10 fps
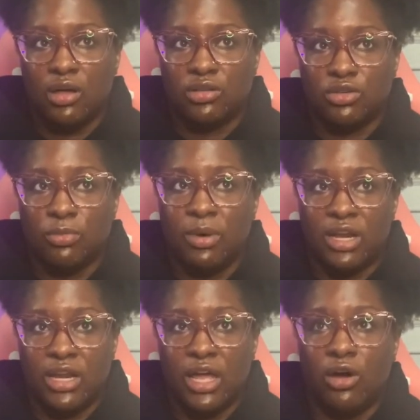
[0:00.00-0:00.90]
till
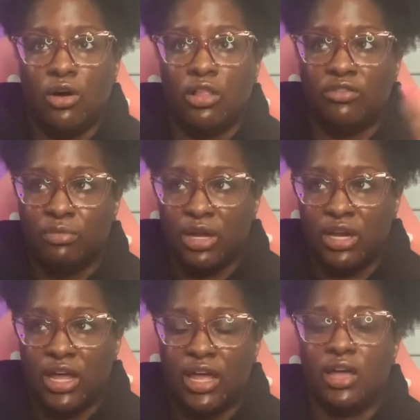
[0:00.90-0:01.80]
Monday, all of
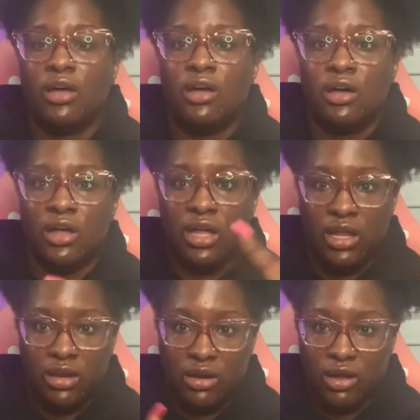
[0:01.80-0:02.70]
Monday,
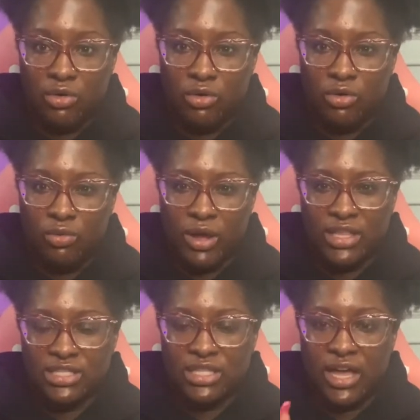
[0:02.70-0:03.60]
and on
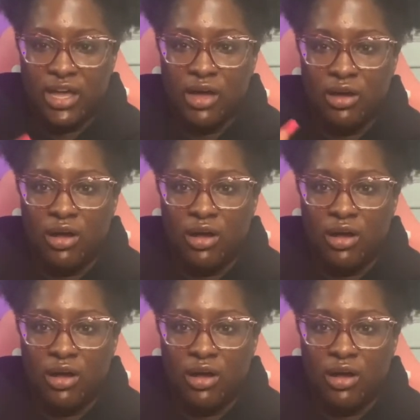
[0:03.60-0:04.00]
Wednesday,